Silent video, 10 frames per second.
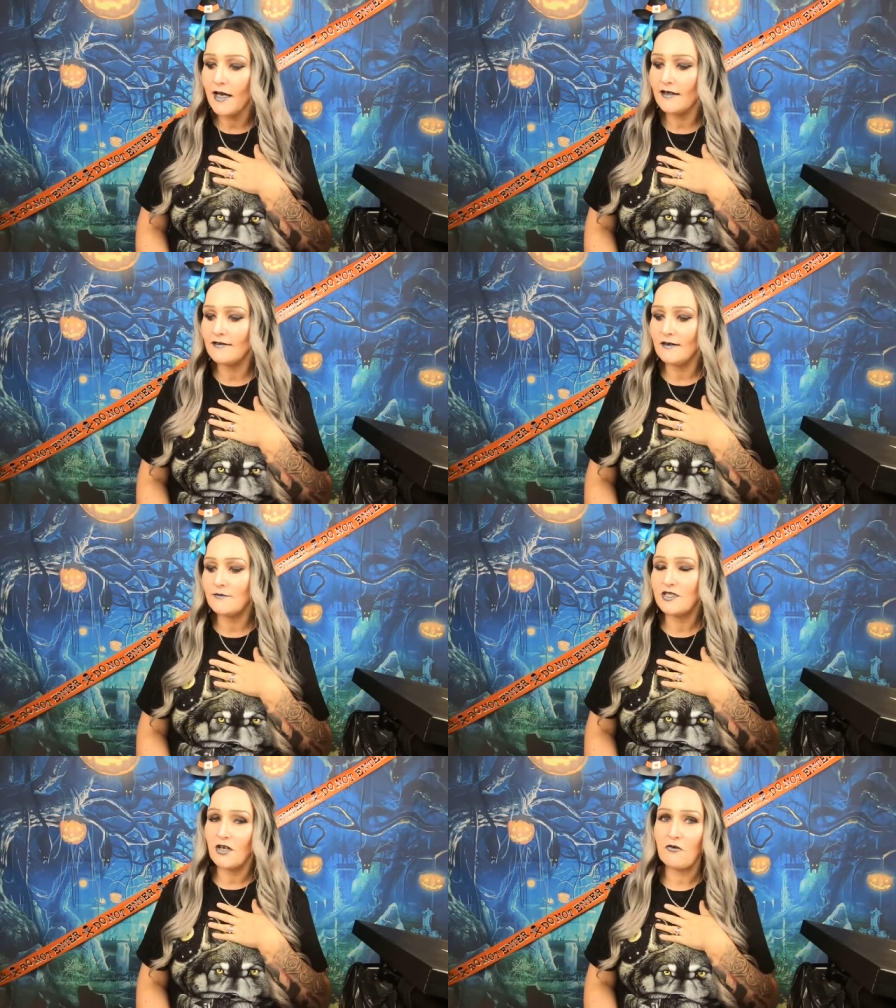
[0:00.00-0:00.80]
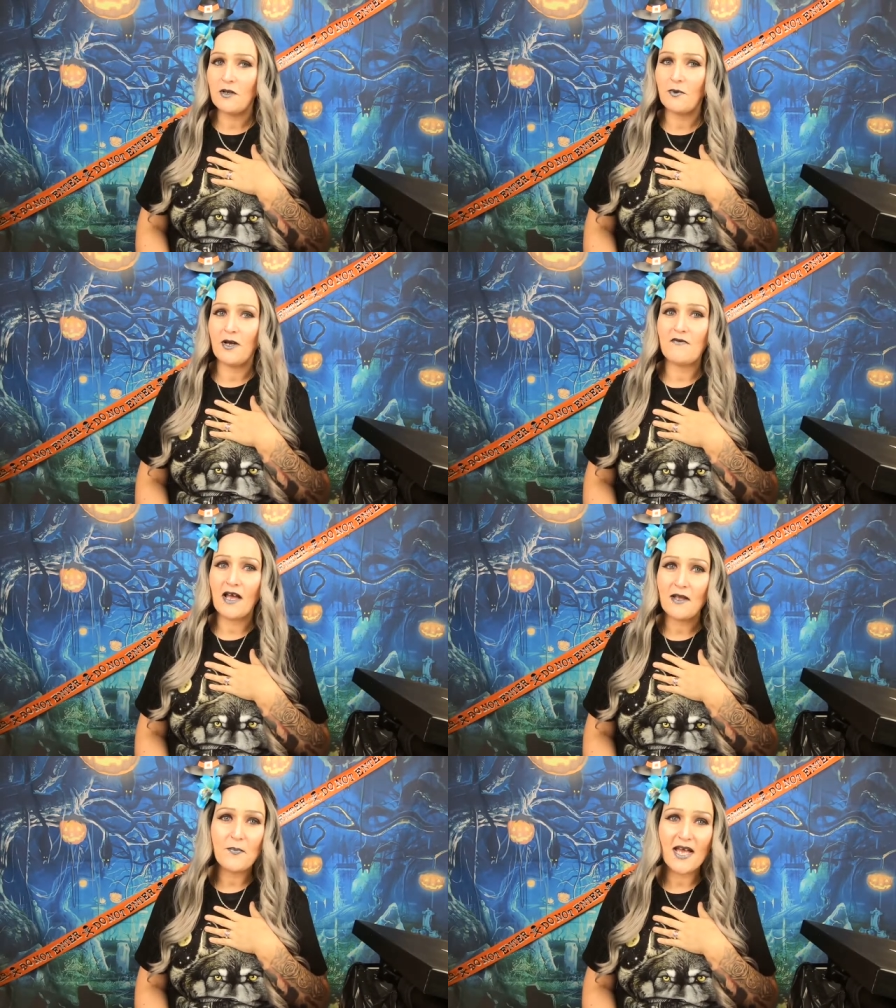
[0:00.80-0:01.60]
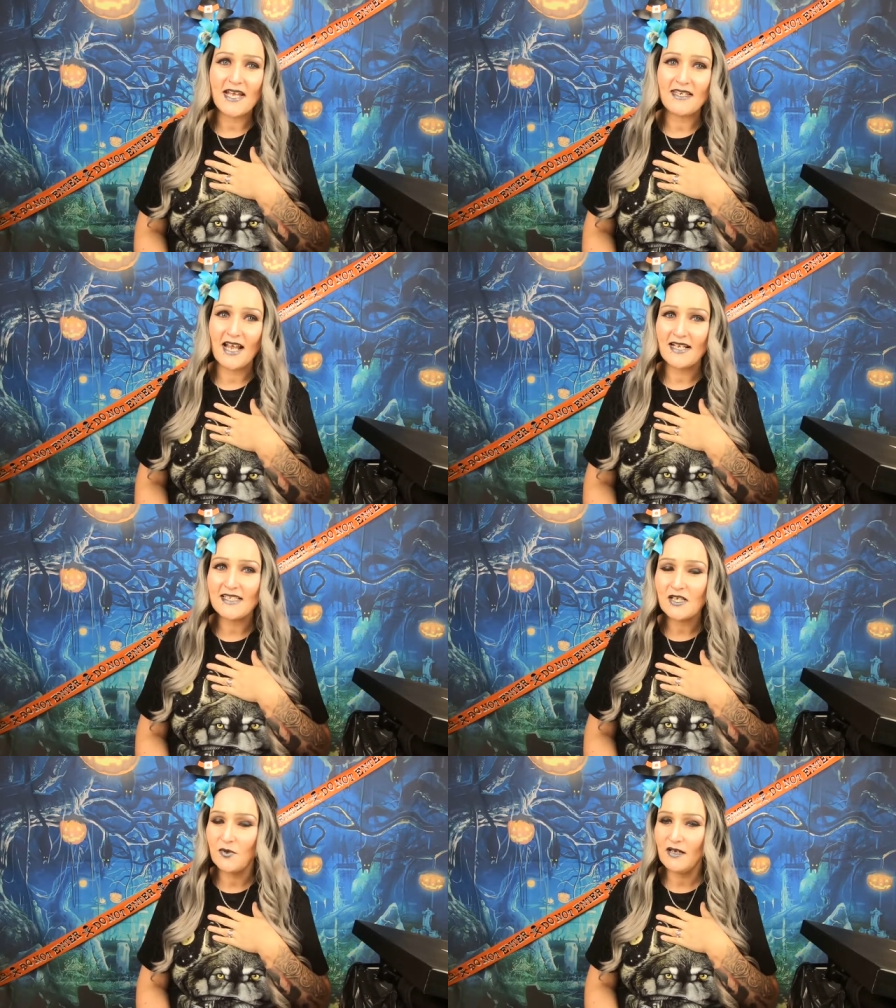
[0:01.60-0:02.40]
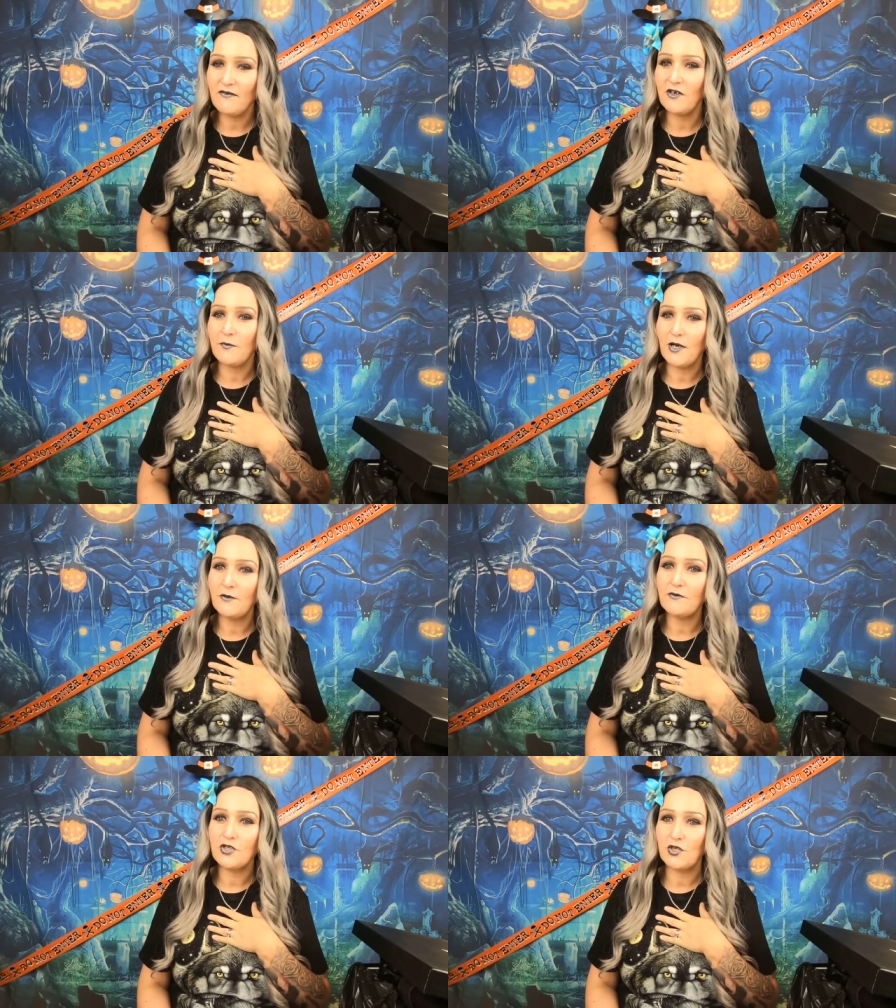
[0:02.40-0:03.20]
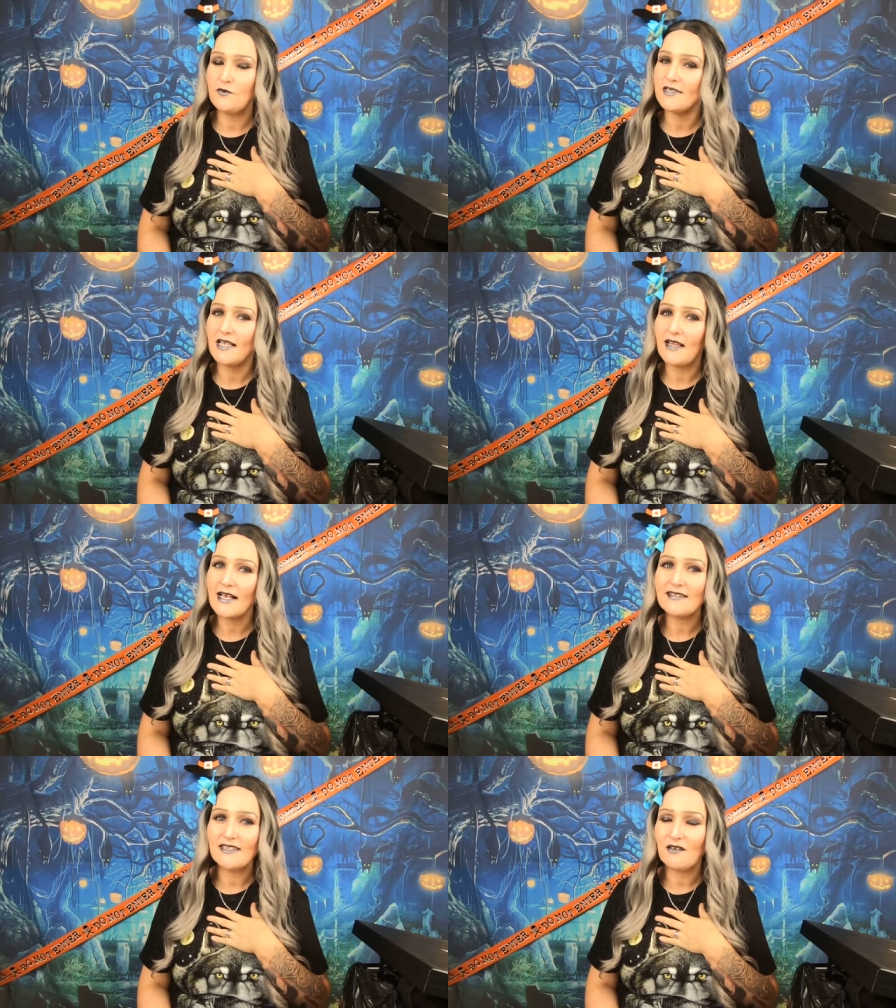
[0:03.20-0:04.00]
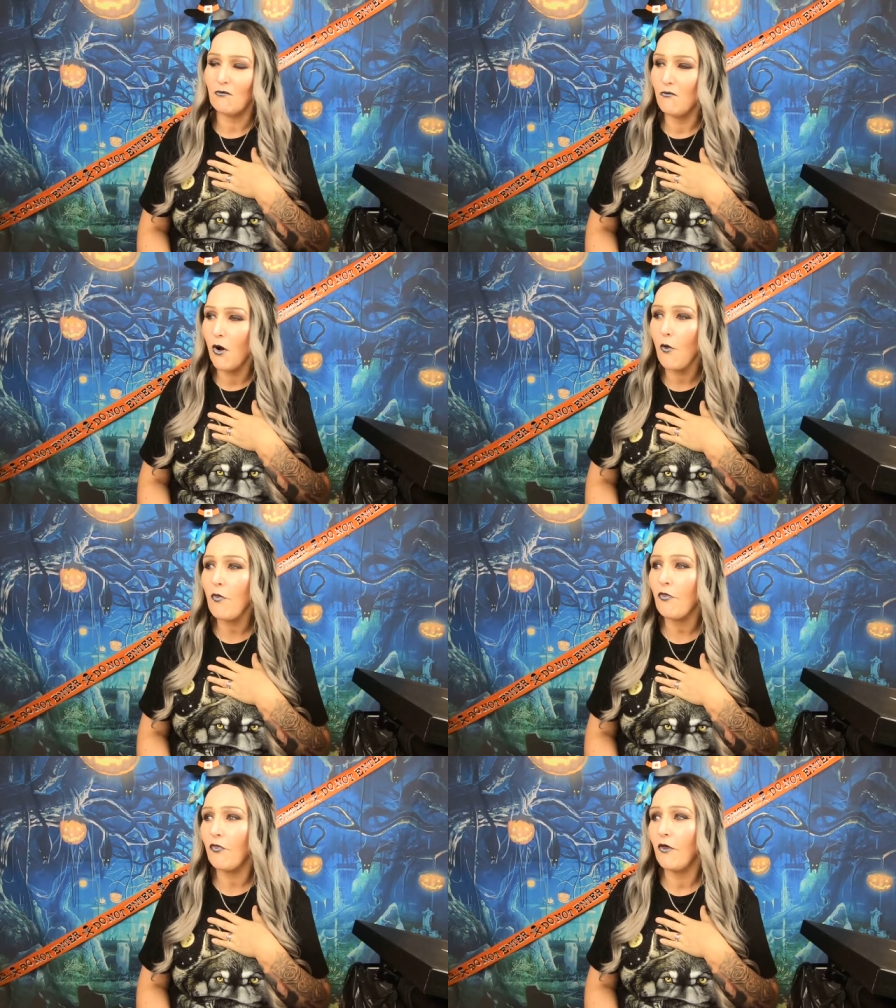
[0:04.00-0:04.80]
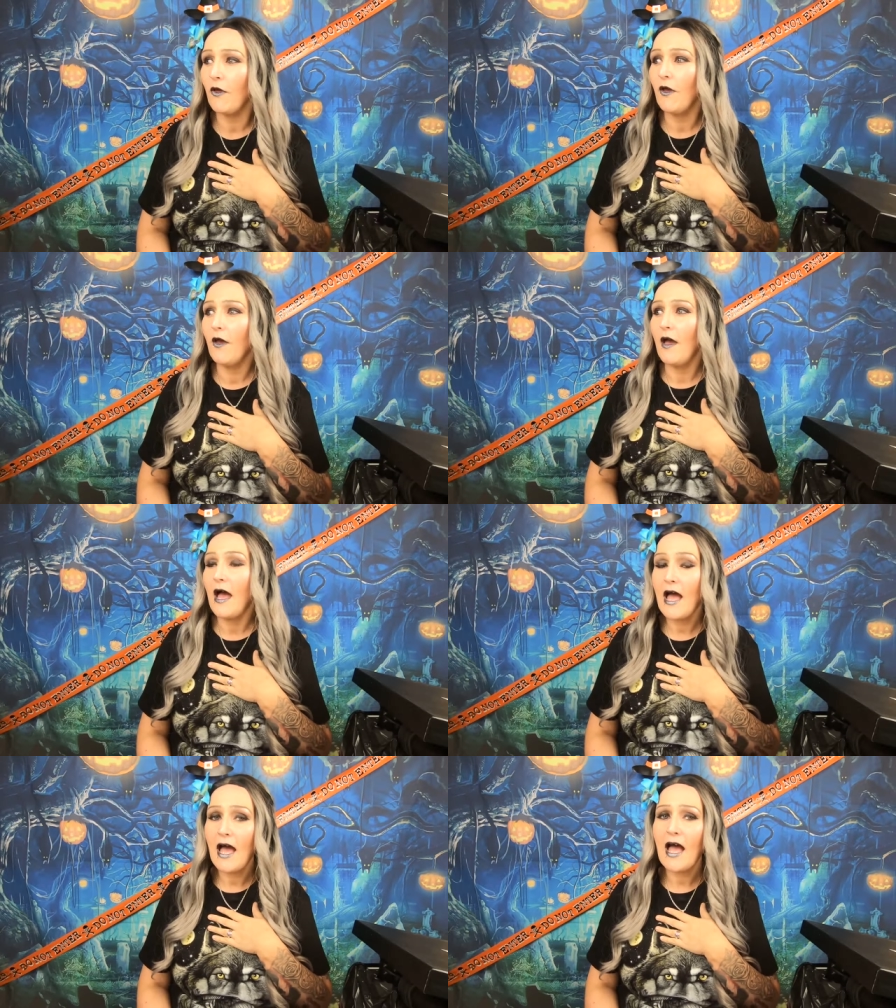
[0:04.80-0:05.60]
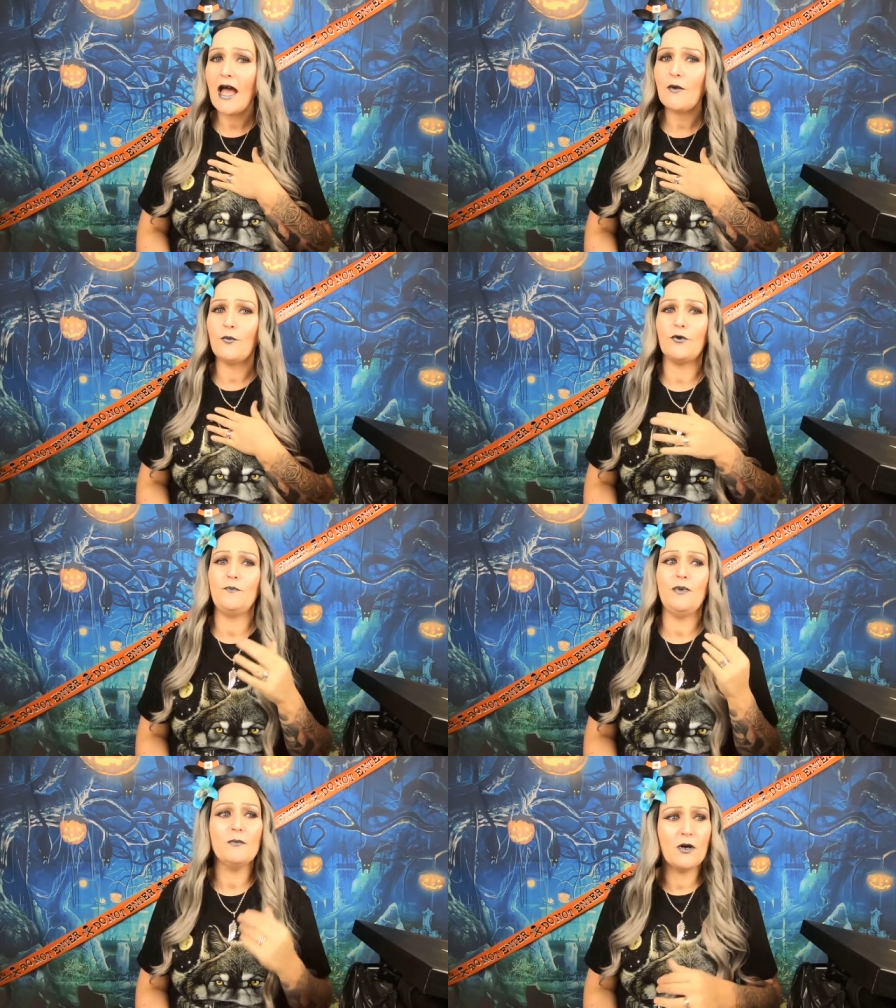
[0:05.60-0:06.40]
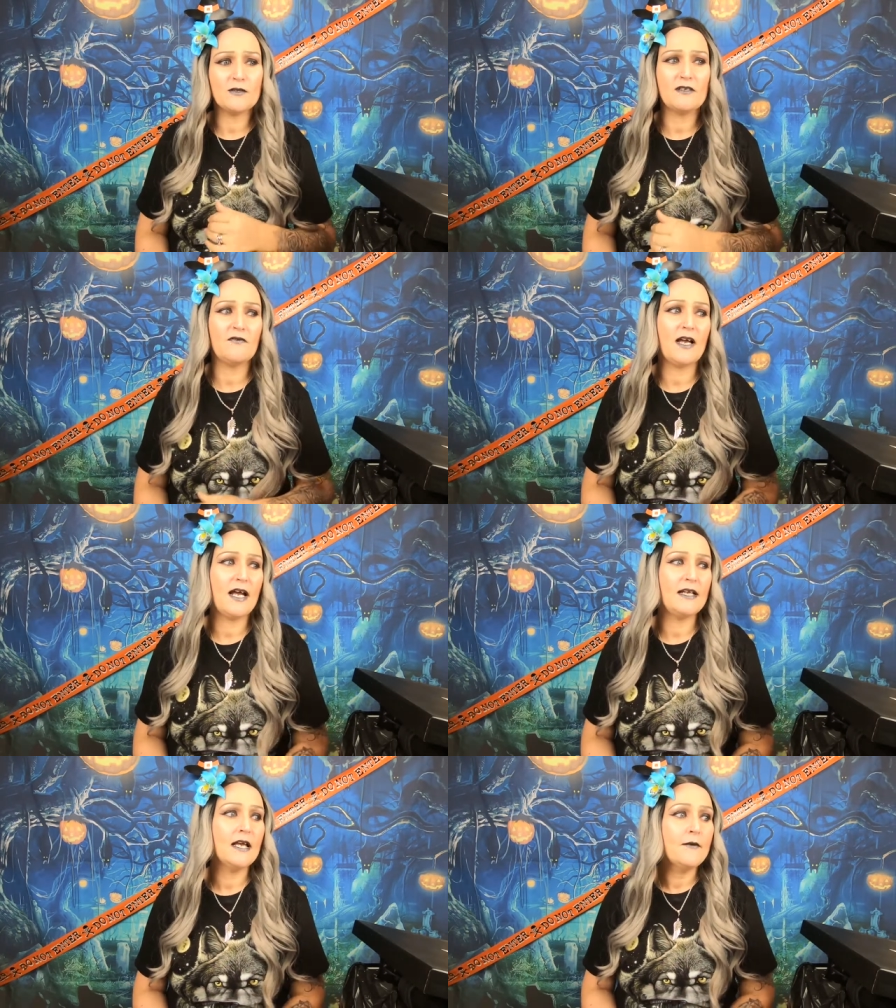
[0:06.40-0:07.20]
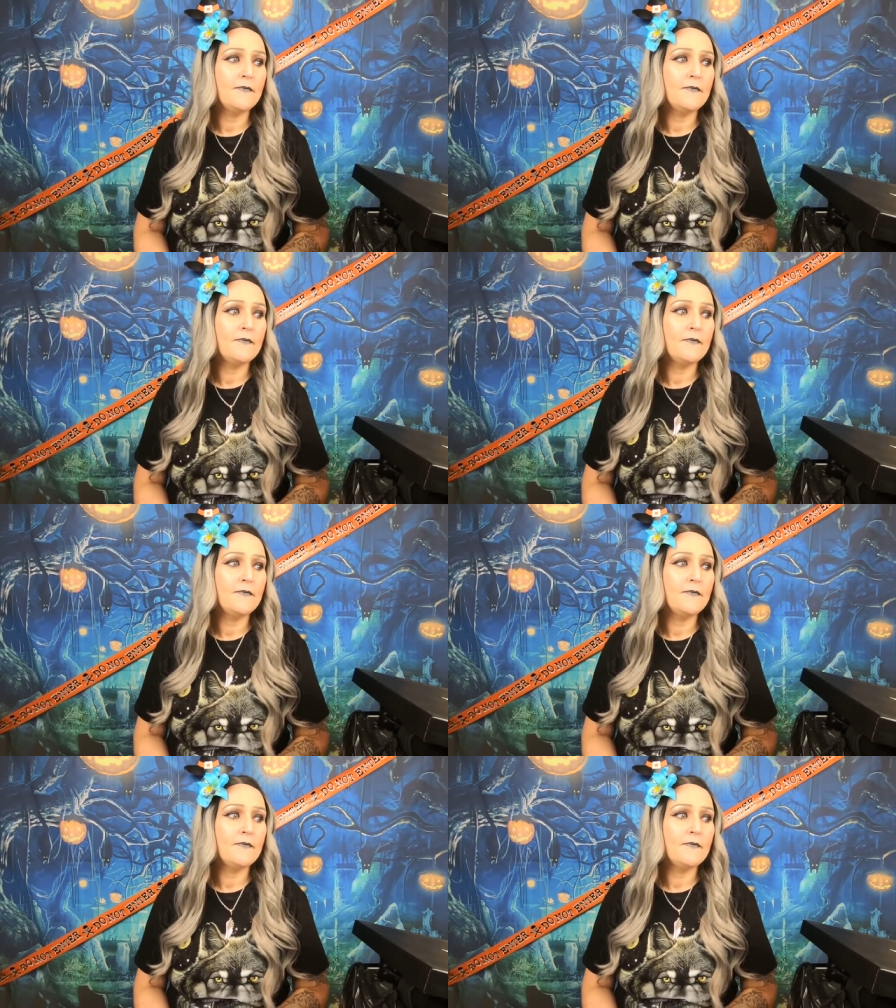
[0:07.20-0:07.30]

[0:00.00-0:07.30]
And I'm sorry, but if I paid ninety quid for a pair of shoes that lasted a month, I would be mortified.